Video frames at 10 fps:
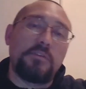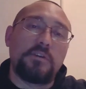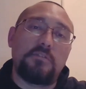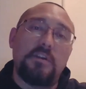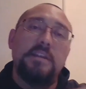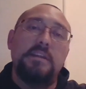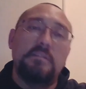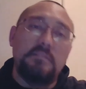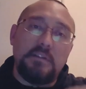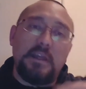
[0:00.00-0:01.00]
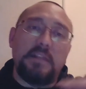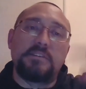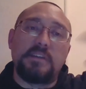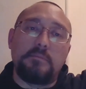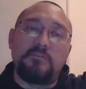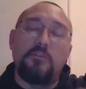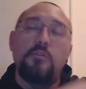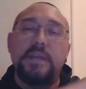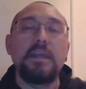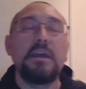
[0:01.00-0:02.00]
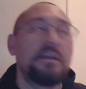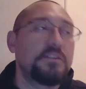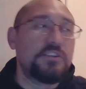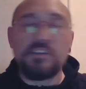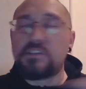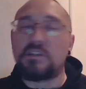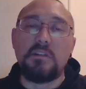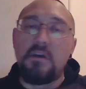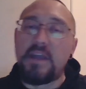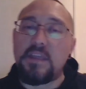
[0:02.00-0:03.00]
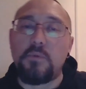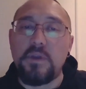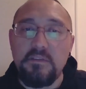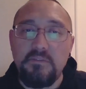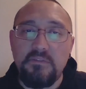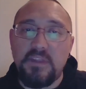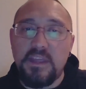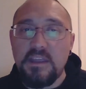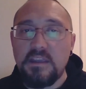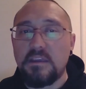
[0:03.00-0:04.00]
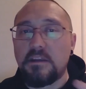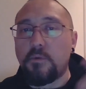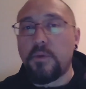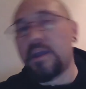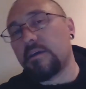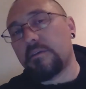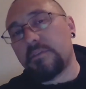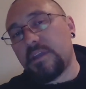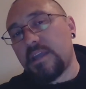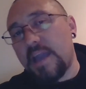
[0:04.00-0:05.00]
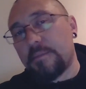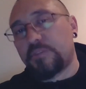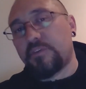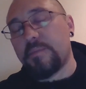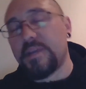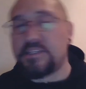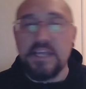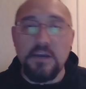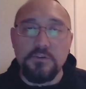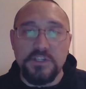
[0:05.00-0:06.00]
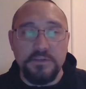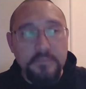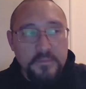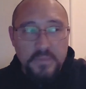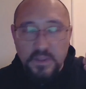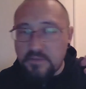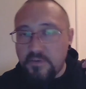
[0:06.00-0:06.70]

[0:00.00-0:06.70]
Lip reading: the gradient ends up forming. Just like with the, you know, where the atmosphere meets the ocean, the